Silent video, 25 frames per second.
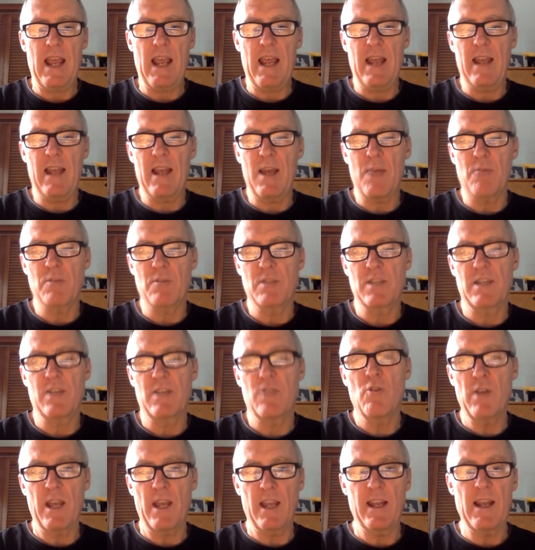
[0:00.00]
I was like,
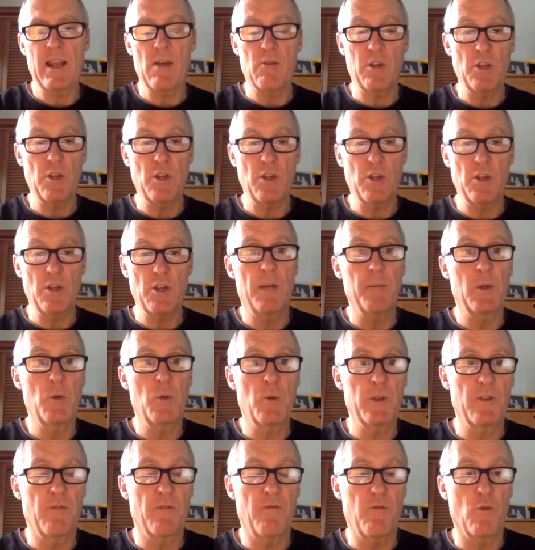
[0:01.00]
okay, now can you tell me
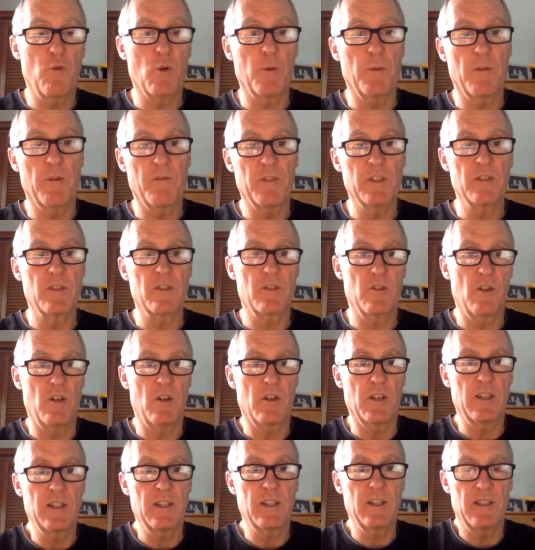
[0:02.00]
what the form of this
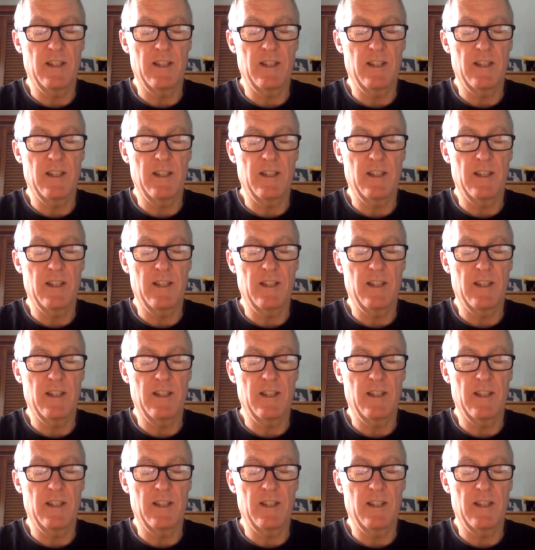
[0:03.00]
song is?